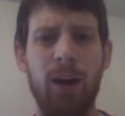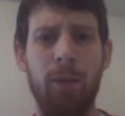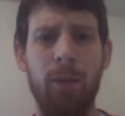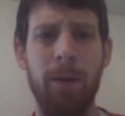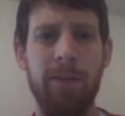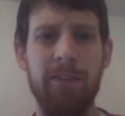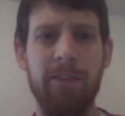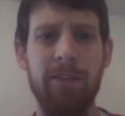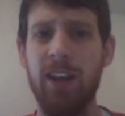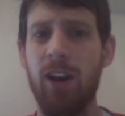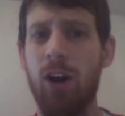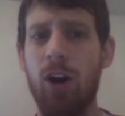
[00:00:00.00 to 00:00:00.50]

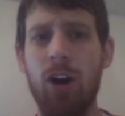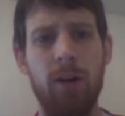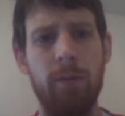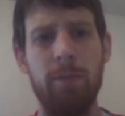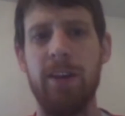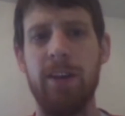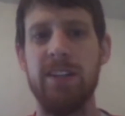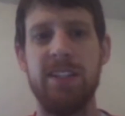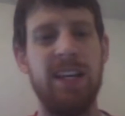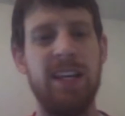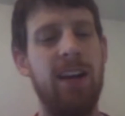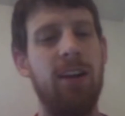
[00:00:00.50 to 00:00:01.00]
everything, all
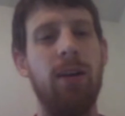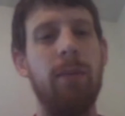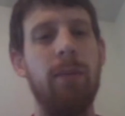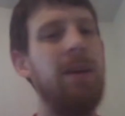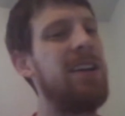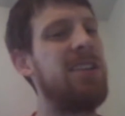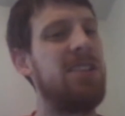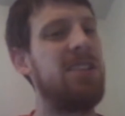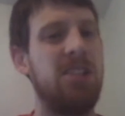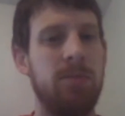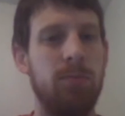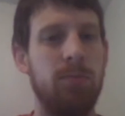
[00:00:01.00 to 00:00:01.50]
because Hera
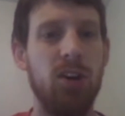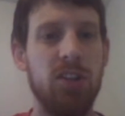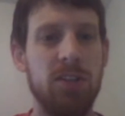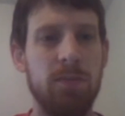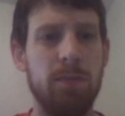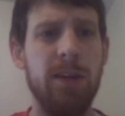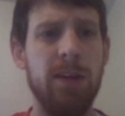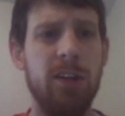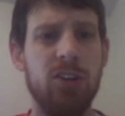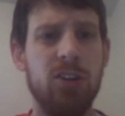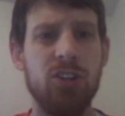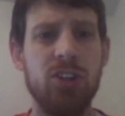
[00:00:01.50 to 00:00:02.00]
makes a small
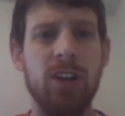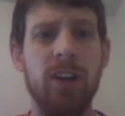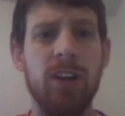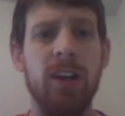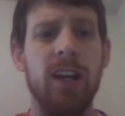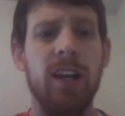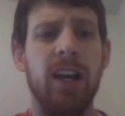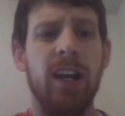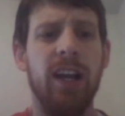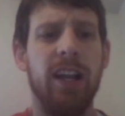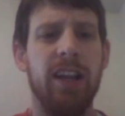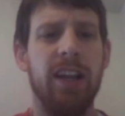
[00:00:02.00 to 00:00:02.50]
speech.
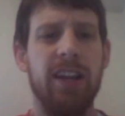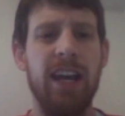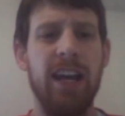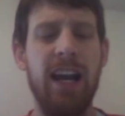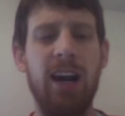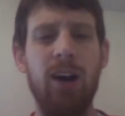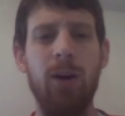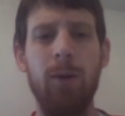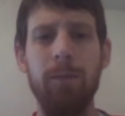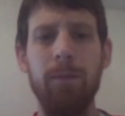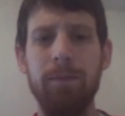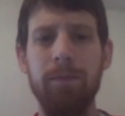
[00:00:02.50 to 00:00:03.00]

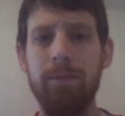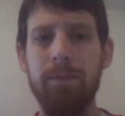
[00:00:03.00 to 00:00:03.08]
Now,